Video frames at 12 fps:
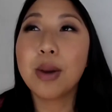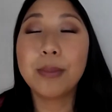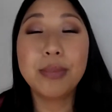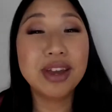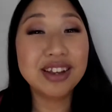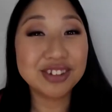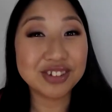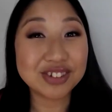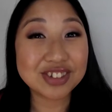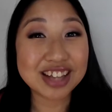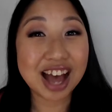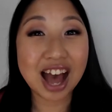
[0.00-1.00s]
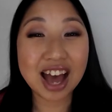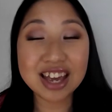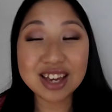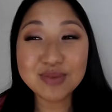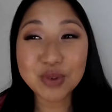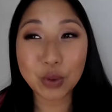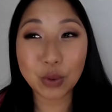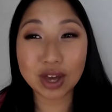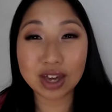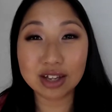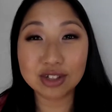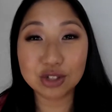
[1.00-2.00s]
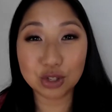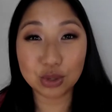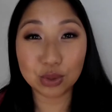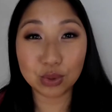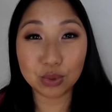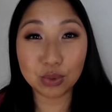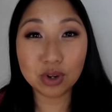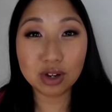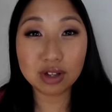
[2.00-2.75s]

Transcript: big news i am going to